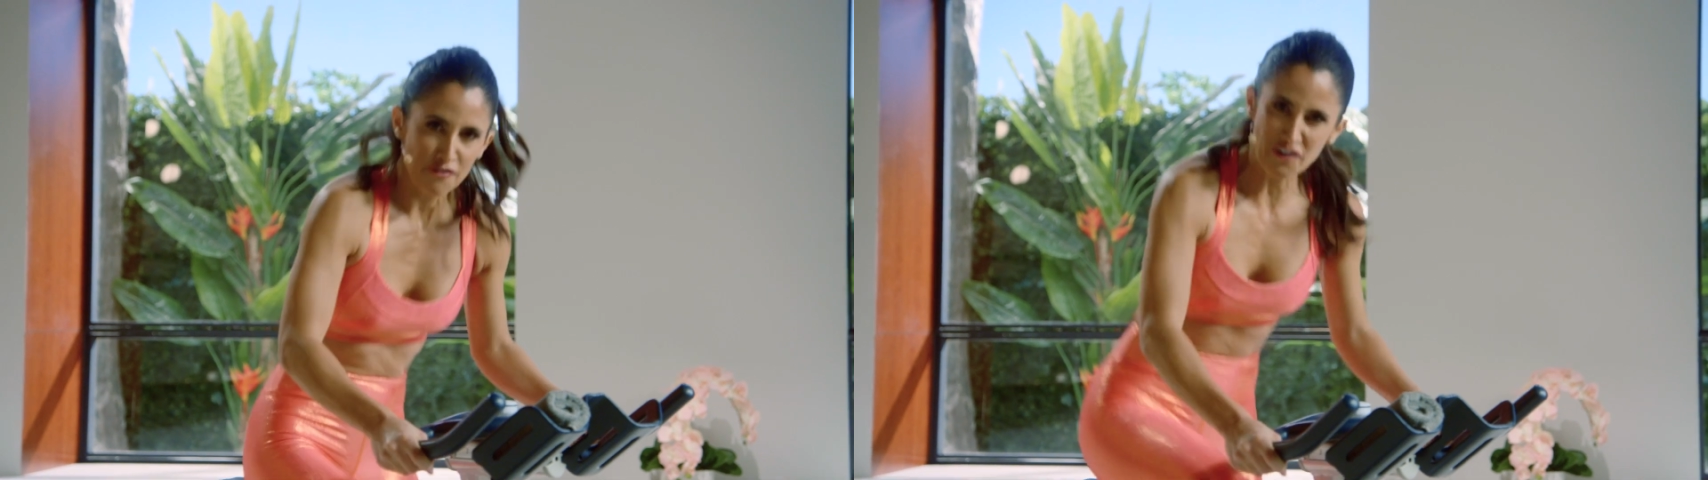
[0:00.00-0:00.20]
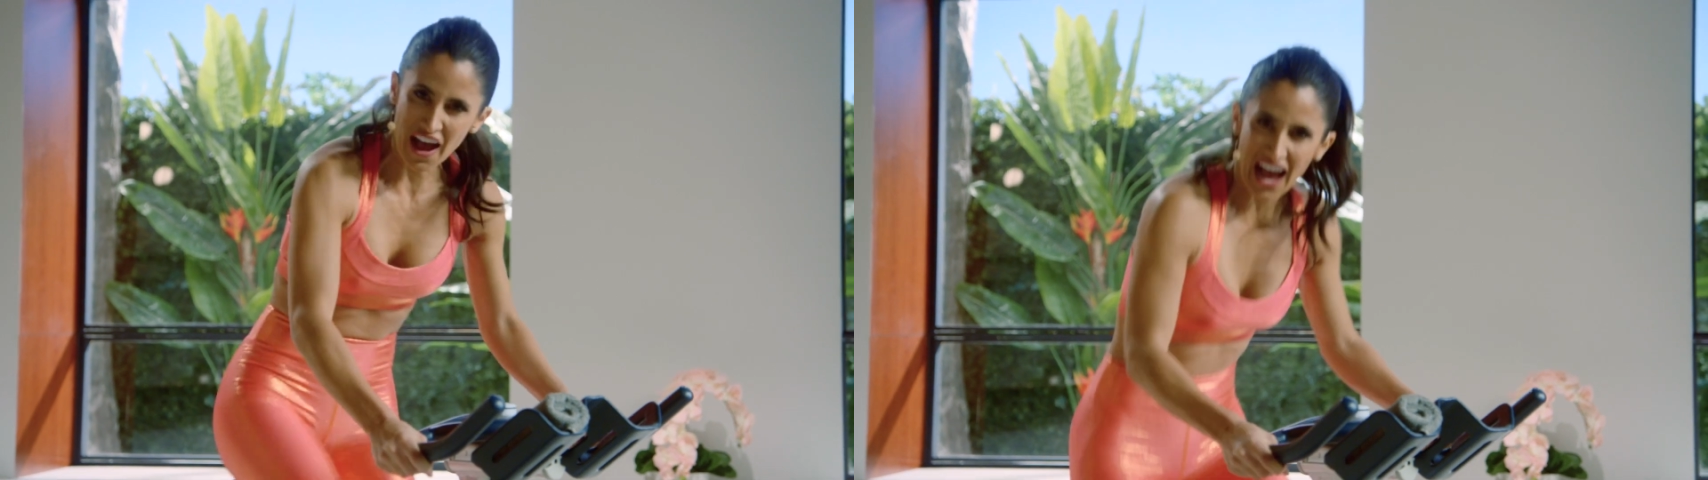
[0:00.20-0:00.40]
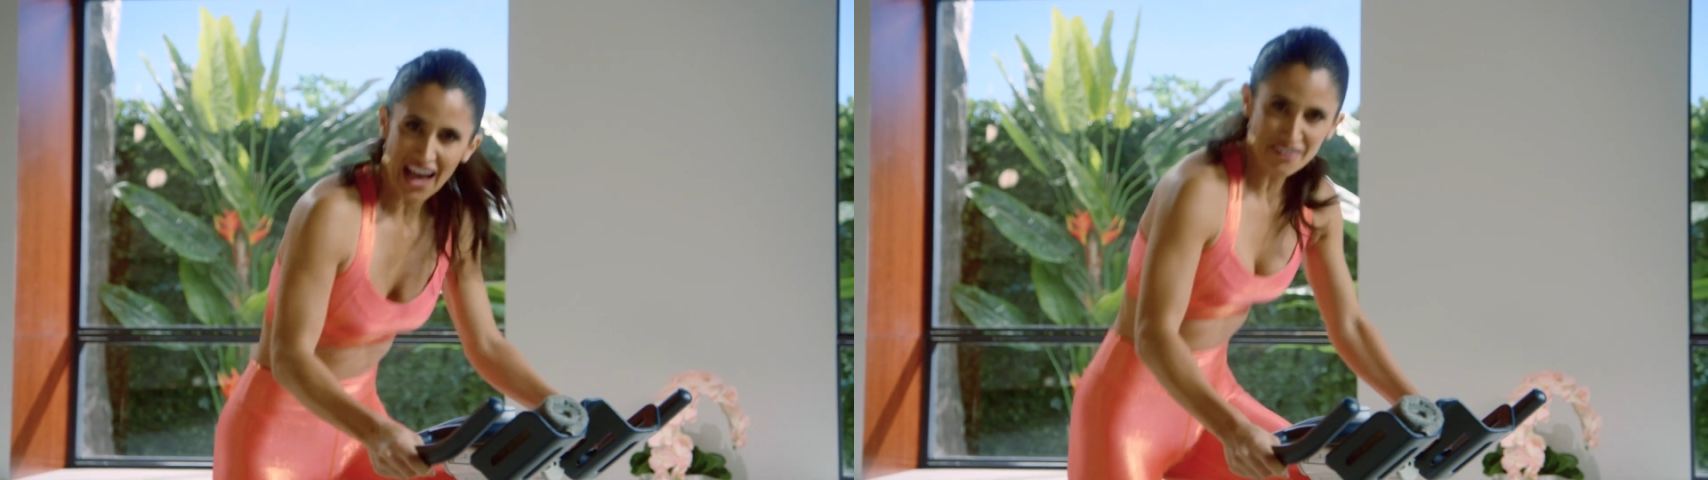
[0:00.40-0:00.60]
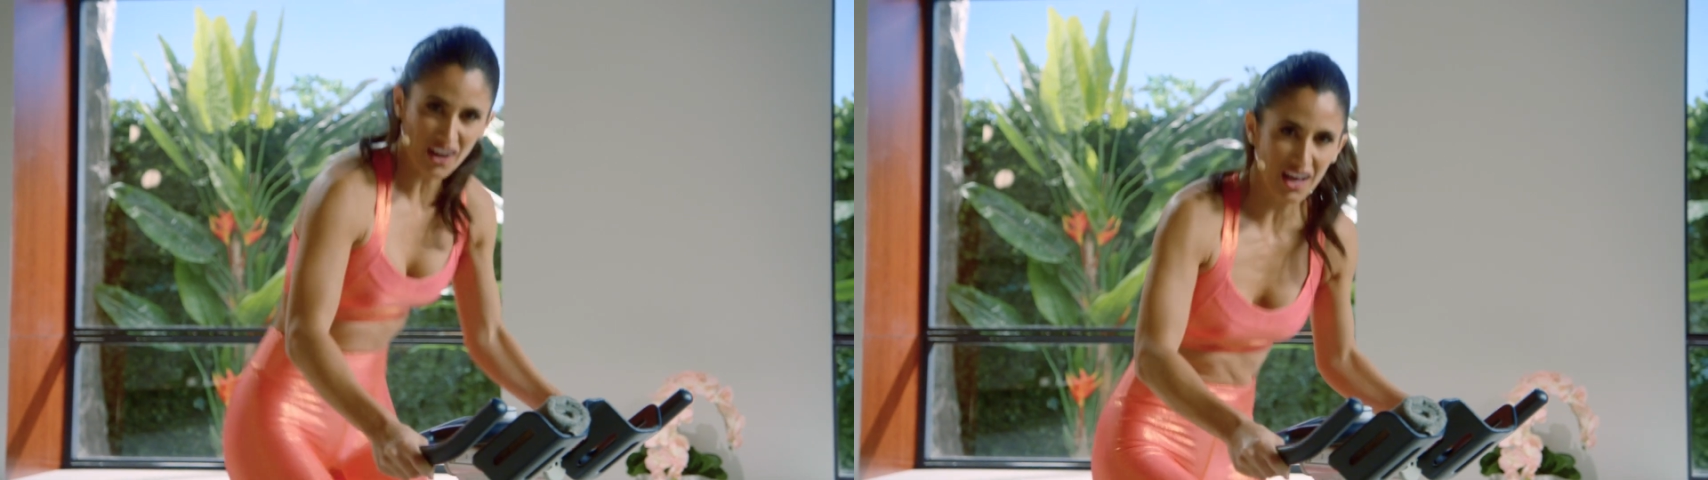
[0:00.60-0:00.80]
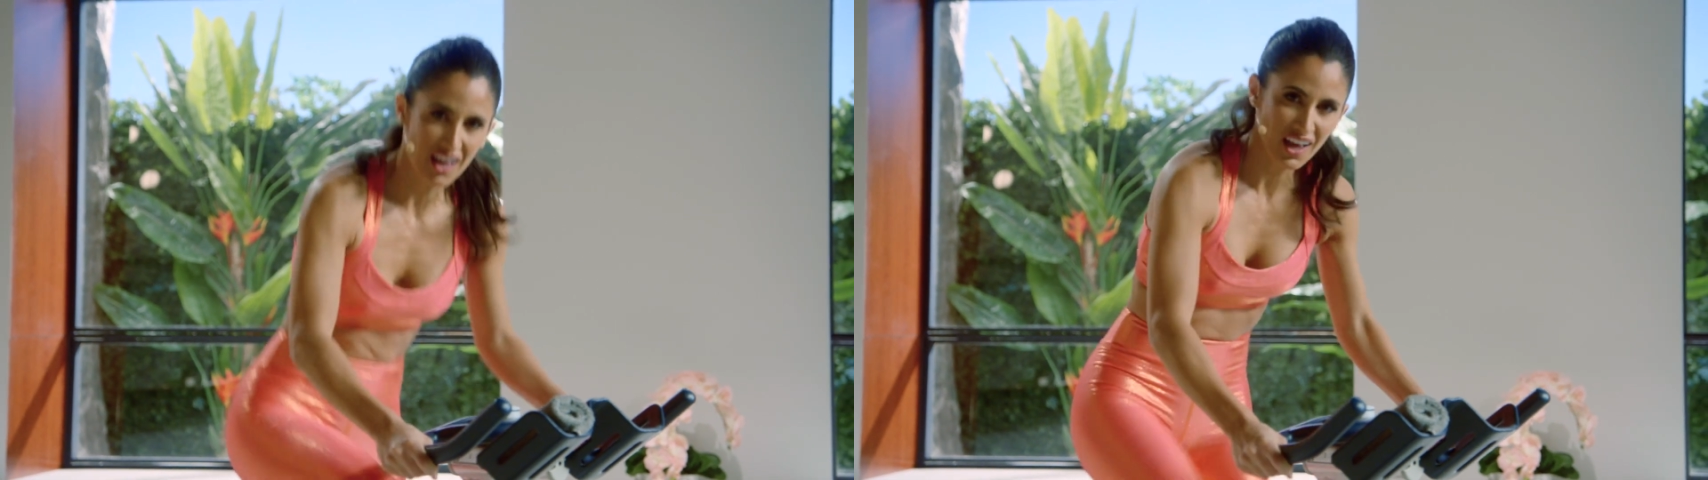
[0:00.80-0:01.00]
5,
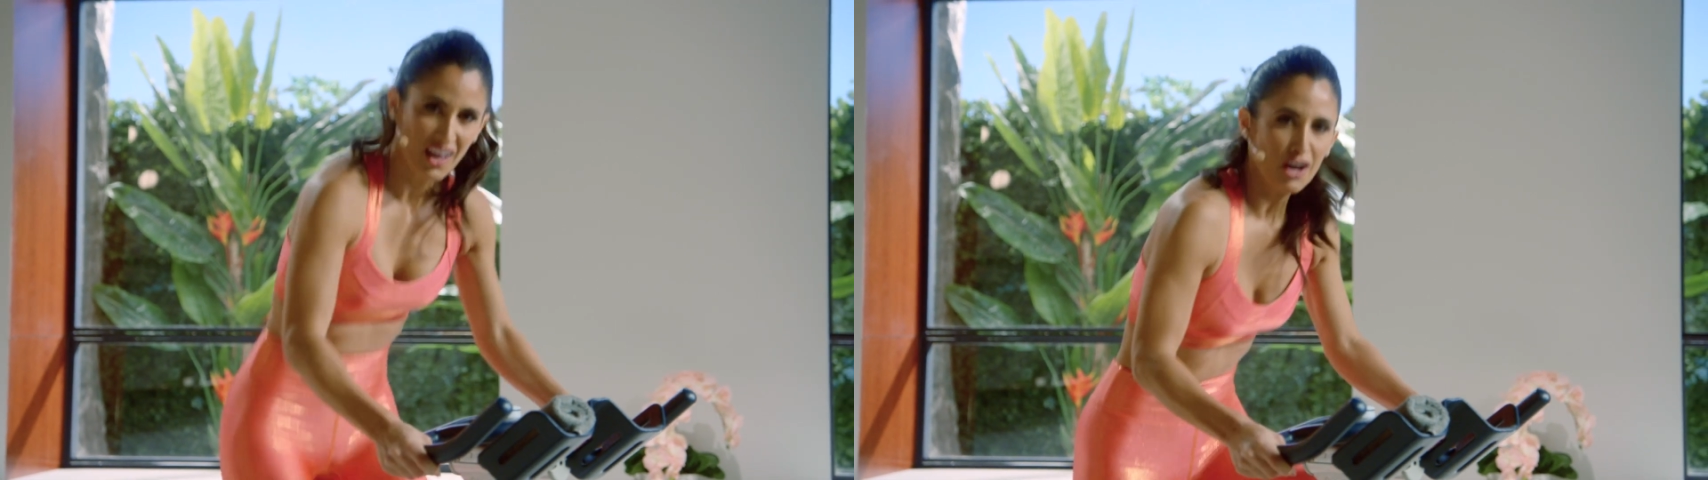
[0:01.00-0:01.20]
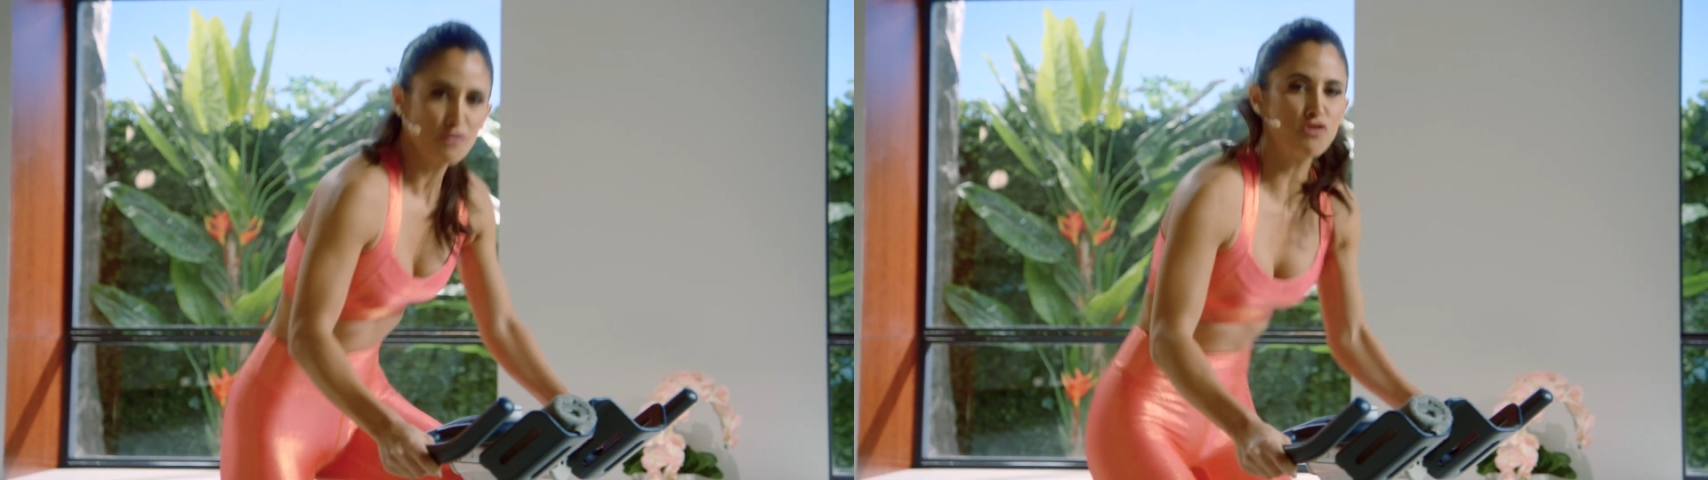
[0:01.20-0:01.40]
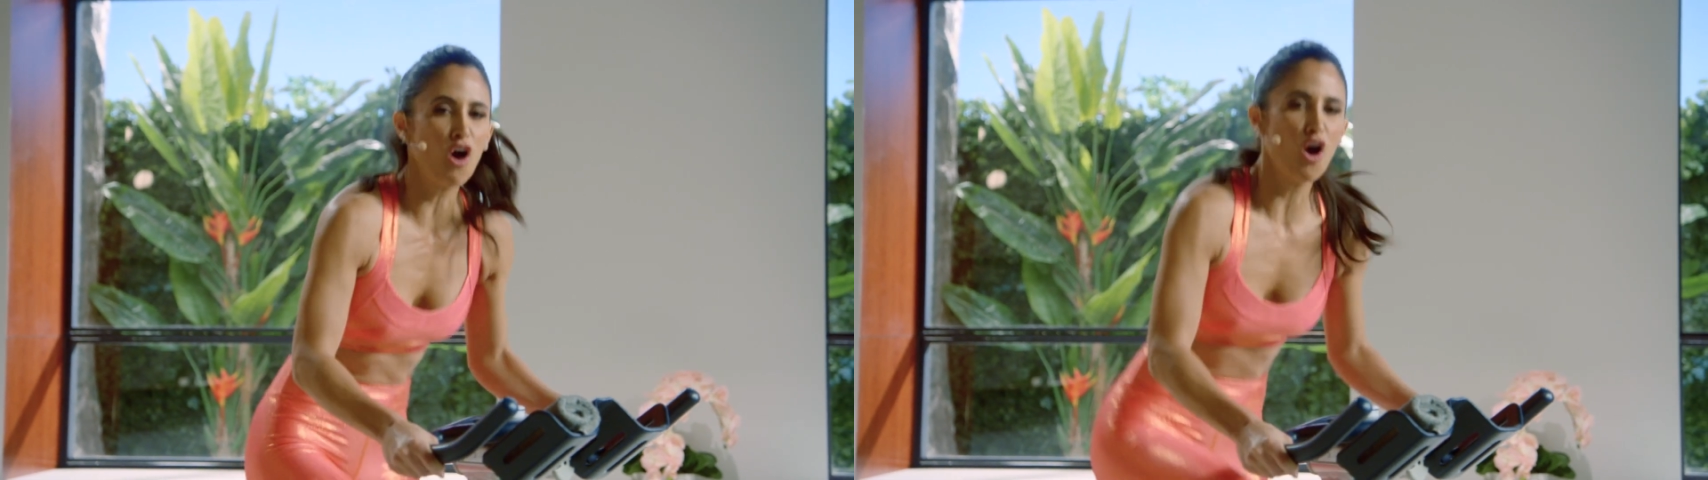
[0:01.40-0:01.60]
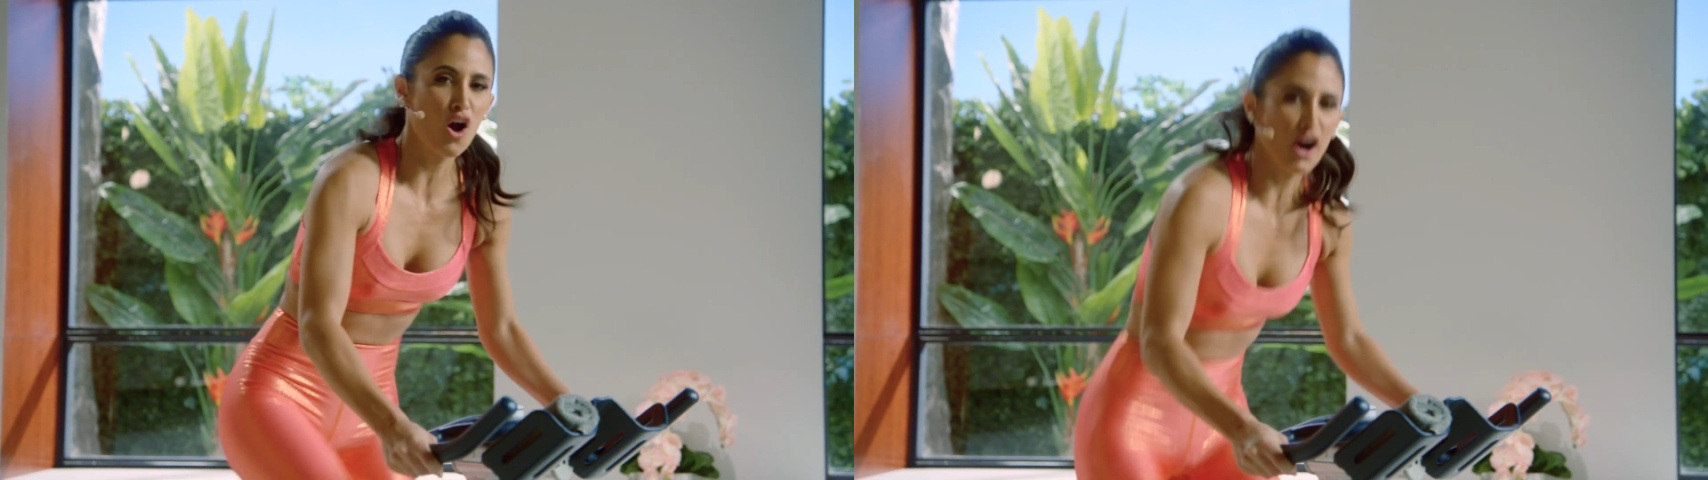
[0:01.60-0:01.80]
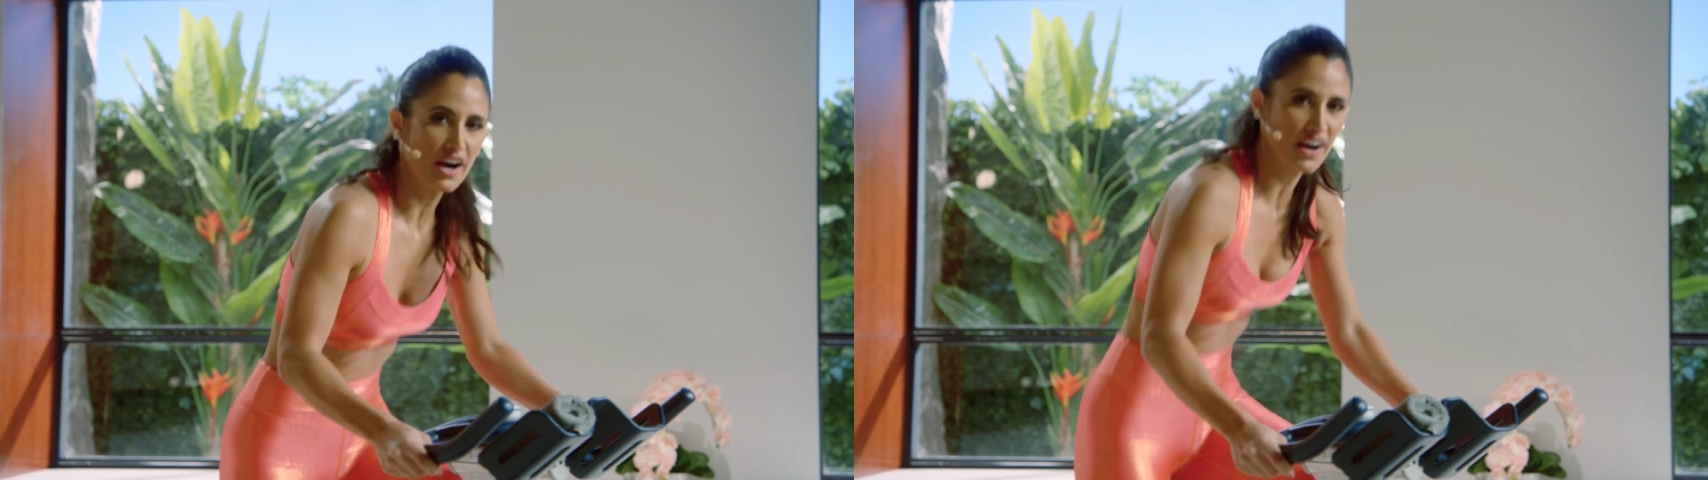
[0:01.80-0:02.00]

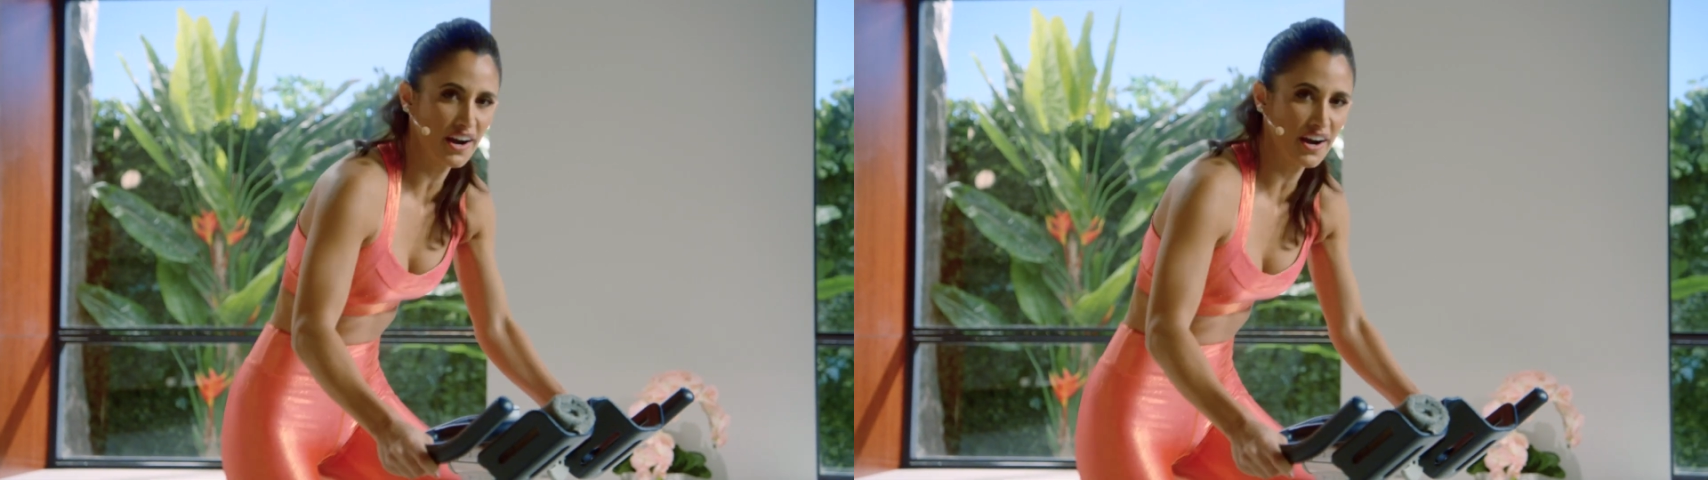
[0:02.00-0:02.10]
4,